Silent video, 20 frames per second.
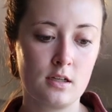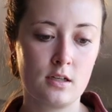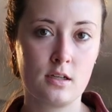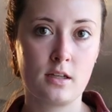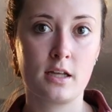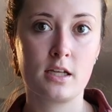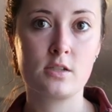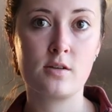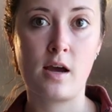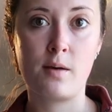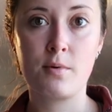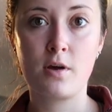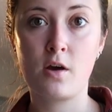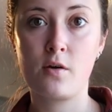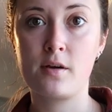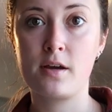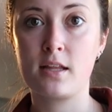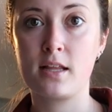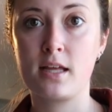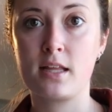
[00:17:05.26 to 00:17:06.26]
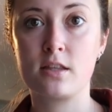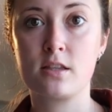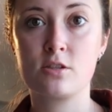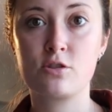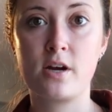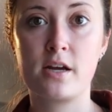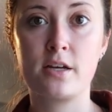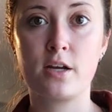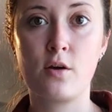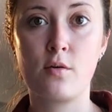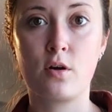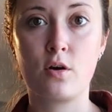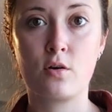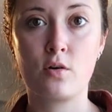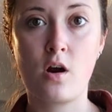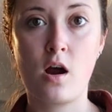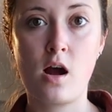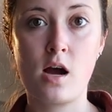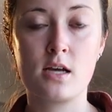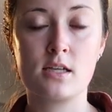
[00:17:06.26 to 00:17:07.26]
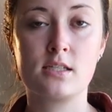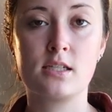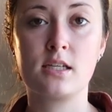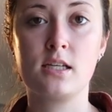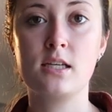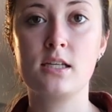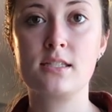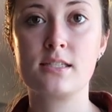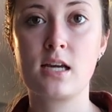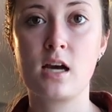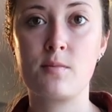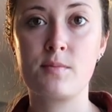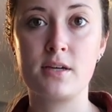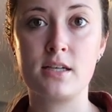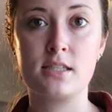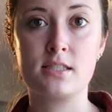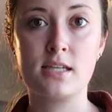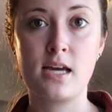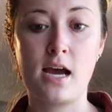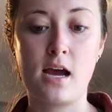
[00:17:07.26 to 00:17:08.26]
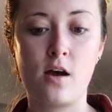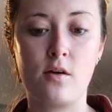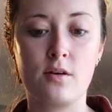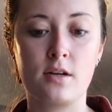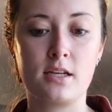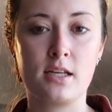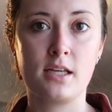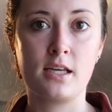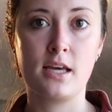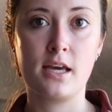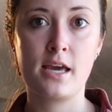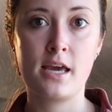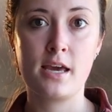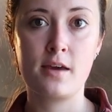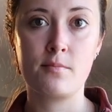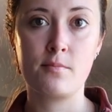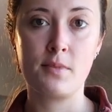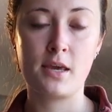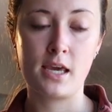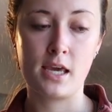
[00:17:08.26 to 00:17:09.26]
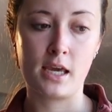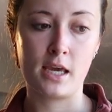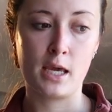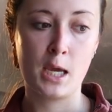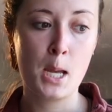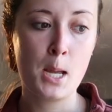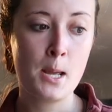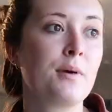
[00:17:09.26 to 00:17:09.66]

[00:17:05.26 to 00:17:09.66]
Like, so I'm going like trying to go across and he's coming down and he hit me,